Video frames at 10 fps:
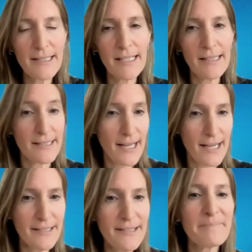in this
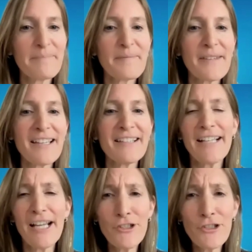case.
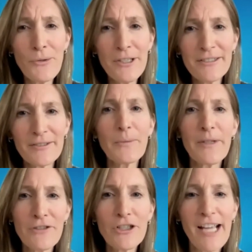In short,
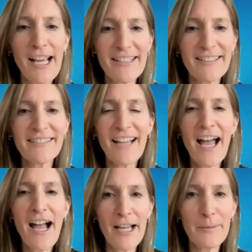we've created a
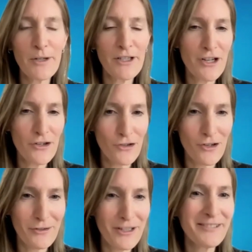hybrid
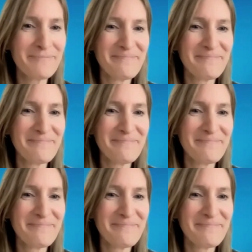genre.